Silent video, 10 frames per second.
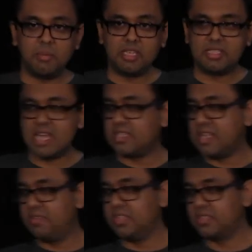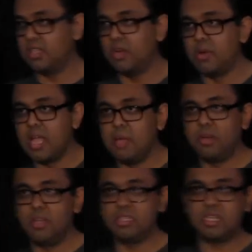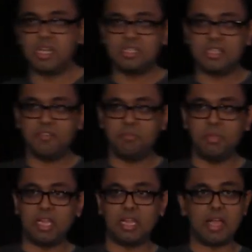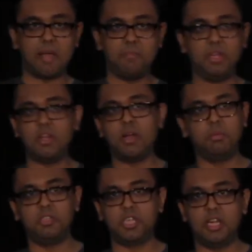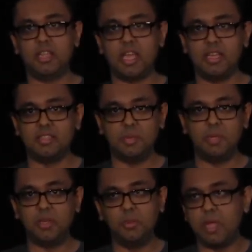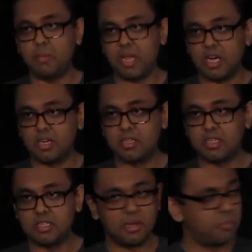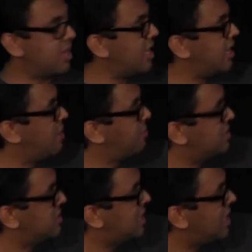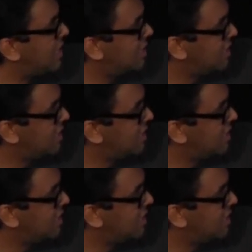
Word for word: about SaaS having this slow ramp and all this kind of stuff, but like I'm going to call bullshit on that and say we can do way better. Because like we're at numbers that